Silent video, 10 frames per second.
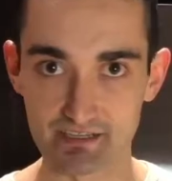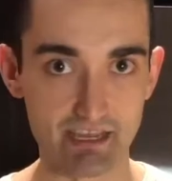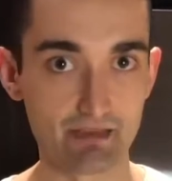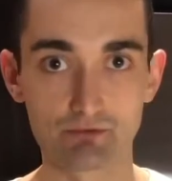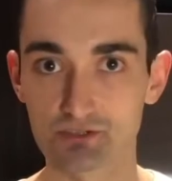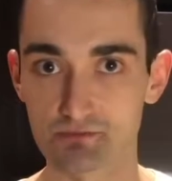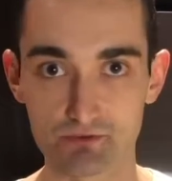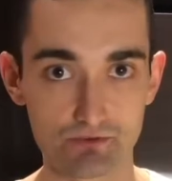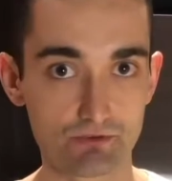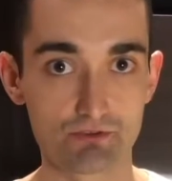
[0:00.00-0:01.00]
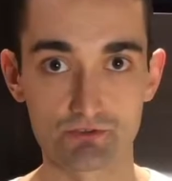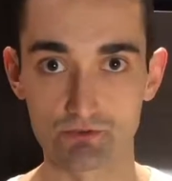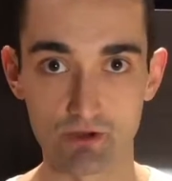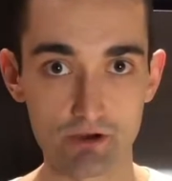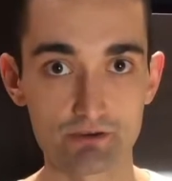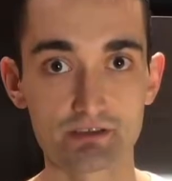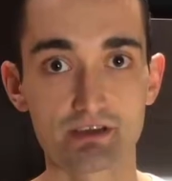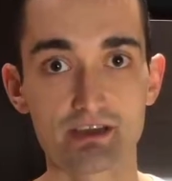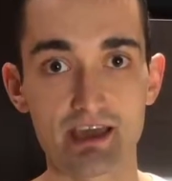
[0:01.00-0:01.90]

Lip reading: a tablespoon throughout.